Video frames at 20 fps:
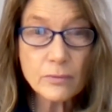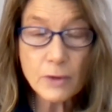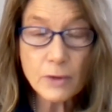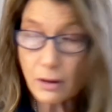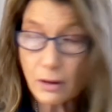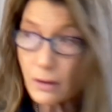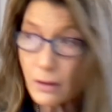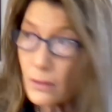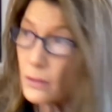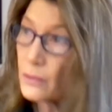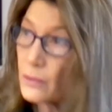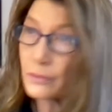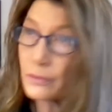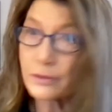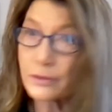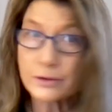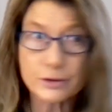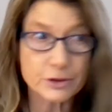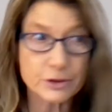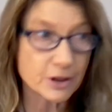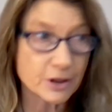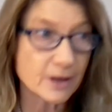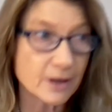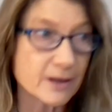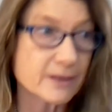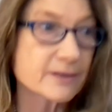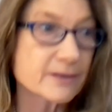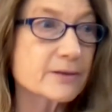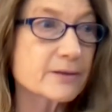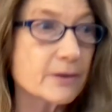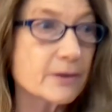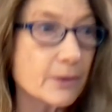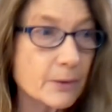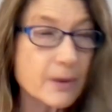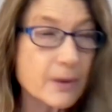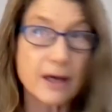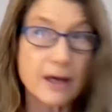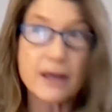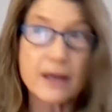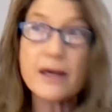Oh, shucks.
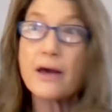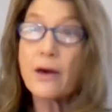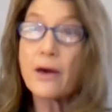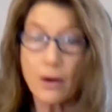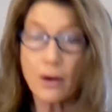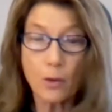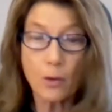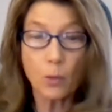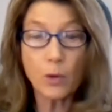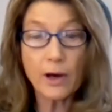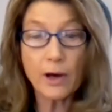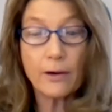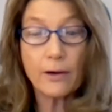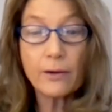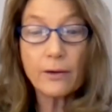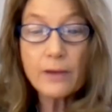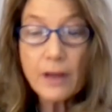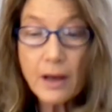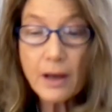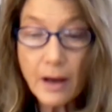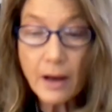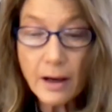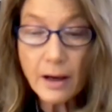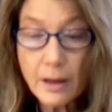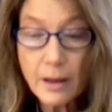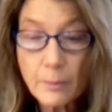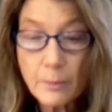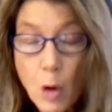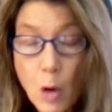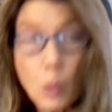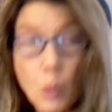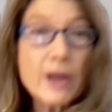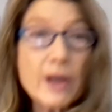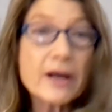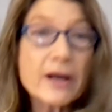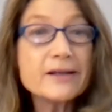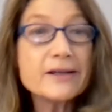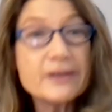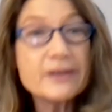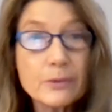Okay. Well, when
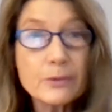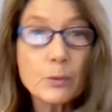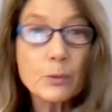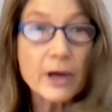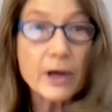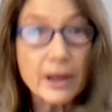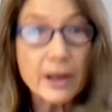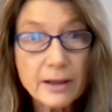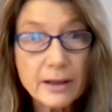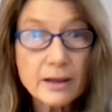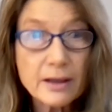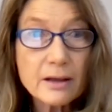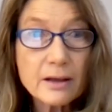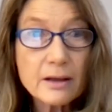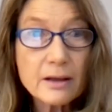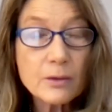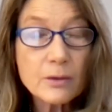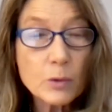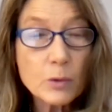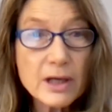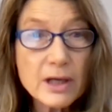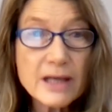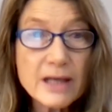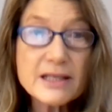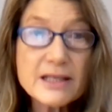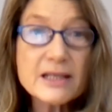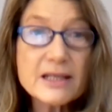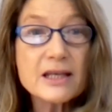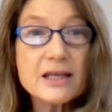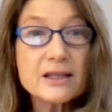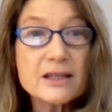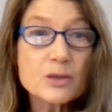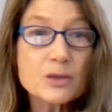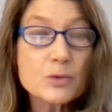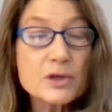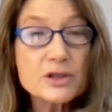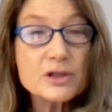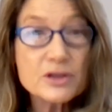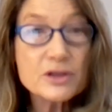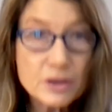I didn't win, when I didn't get the
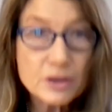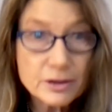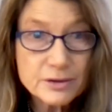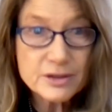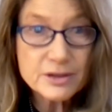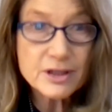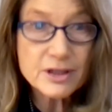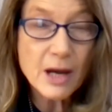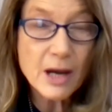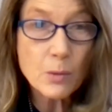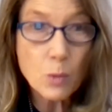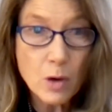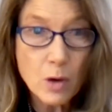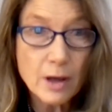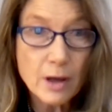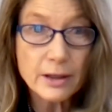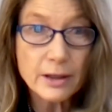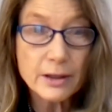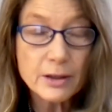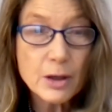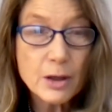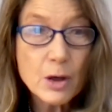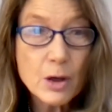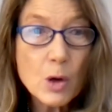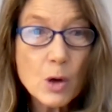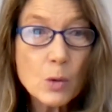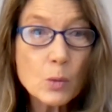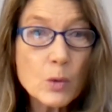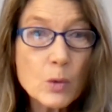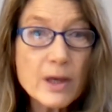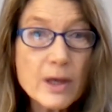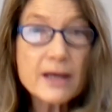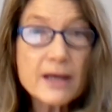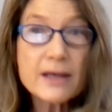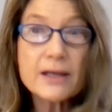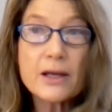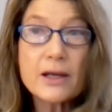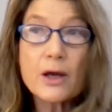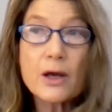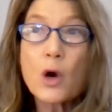results I wanted,
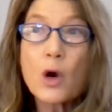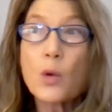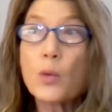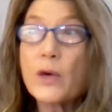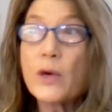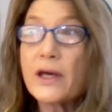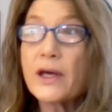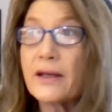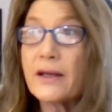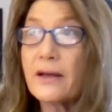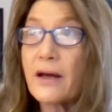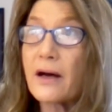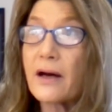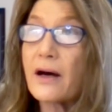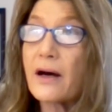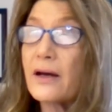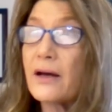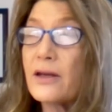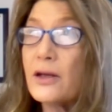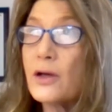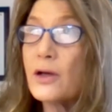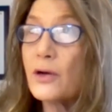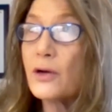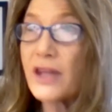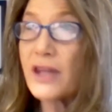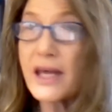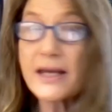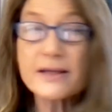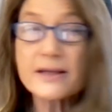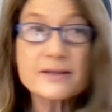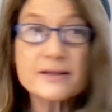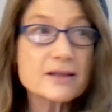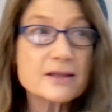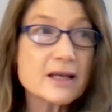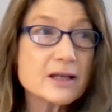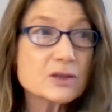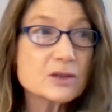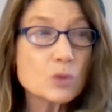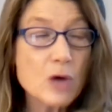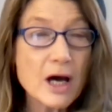when
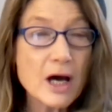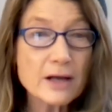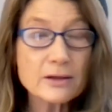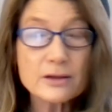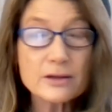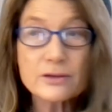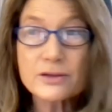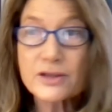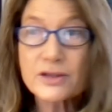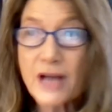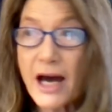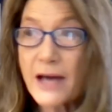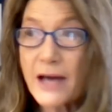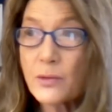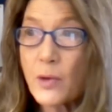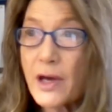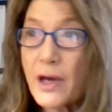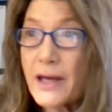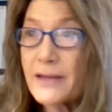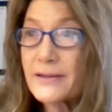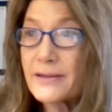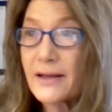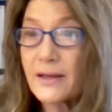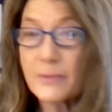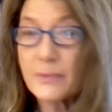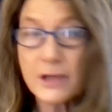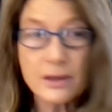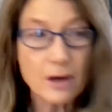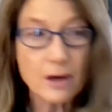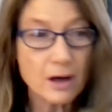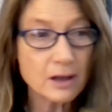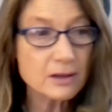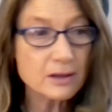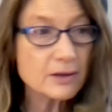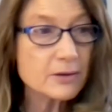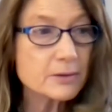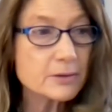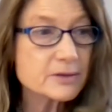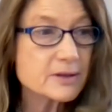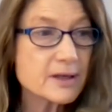things got a little sideways. I mean, all of
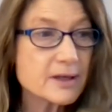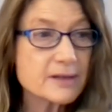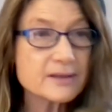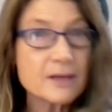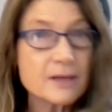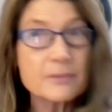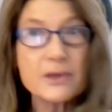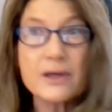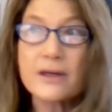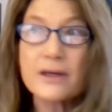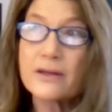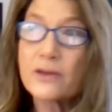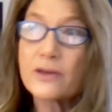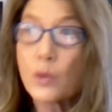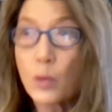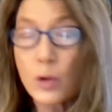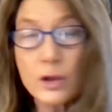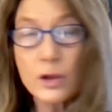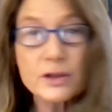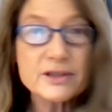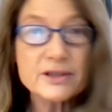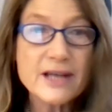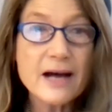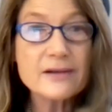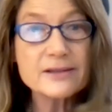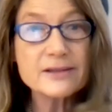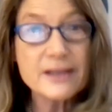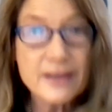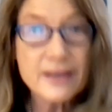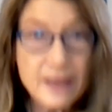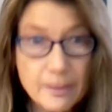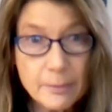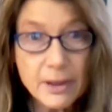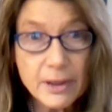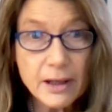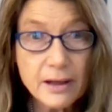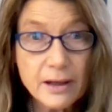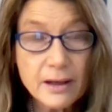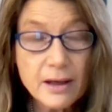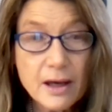those things, I'm thinking the world's out to get
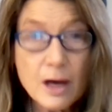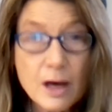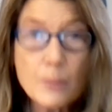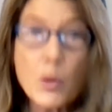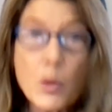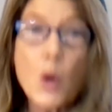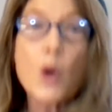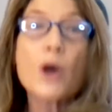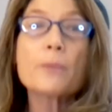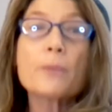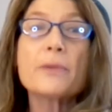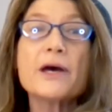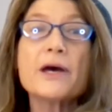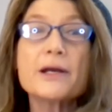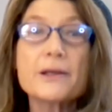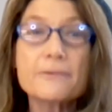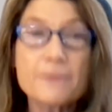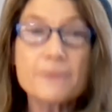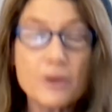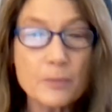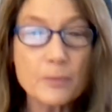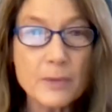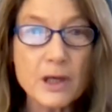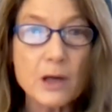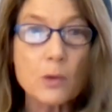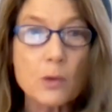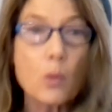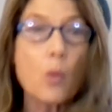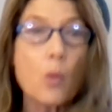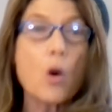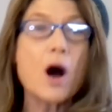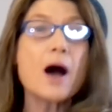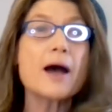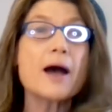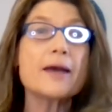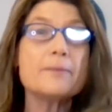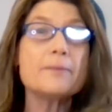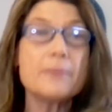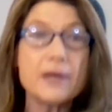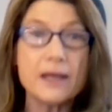me. Poor pitiful me.
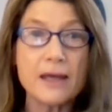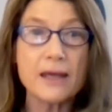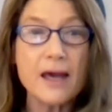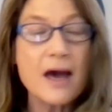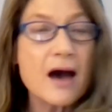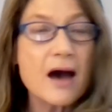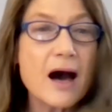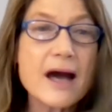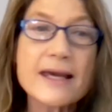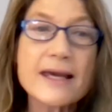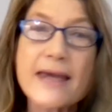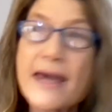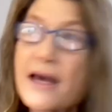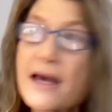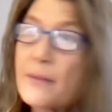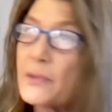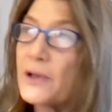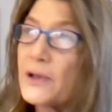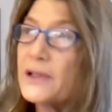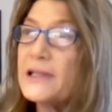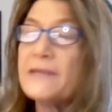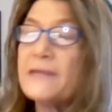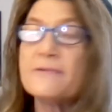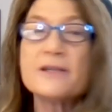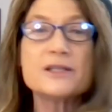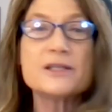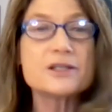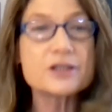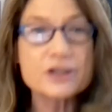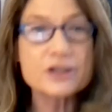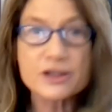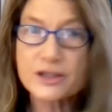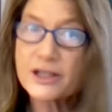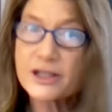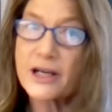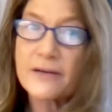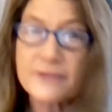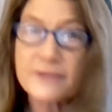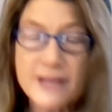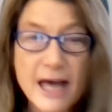Why me? I can't believe this
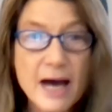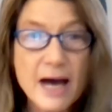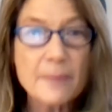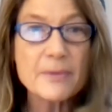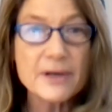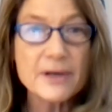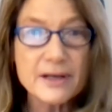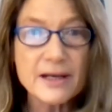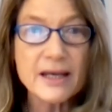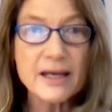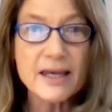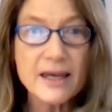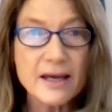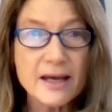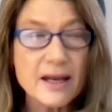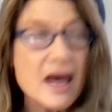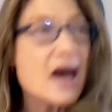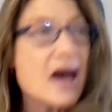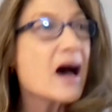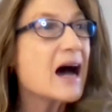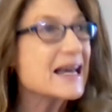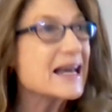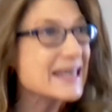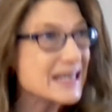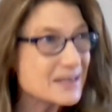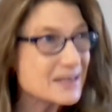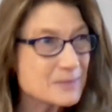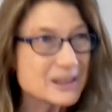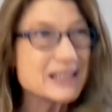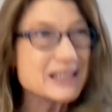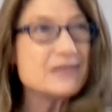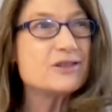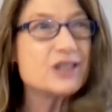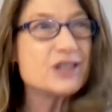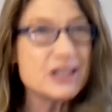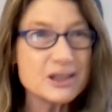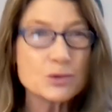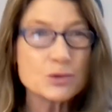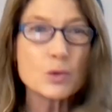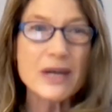stuff's happening again. I can't believe
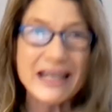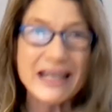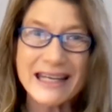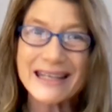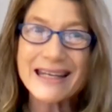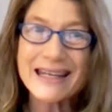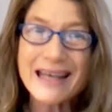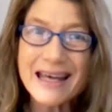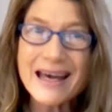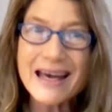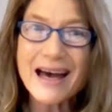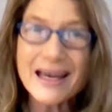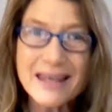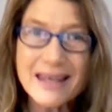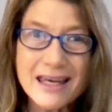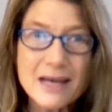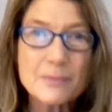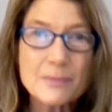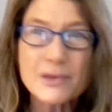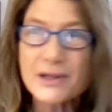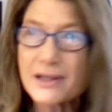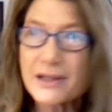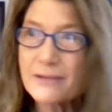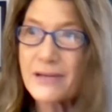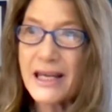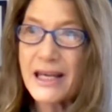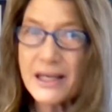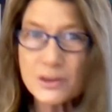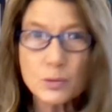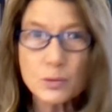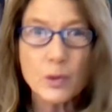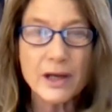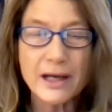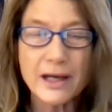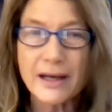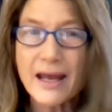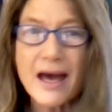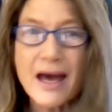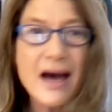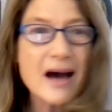she's winning. I can't believe he's winning.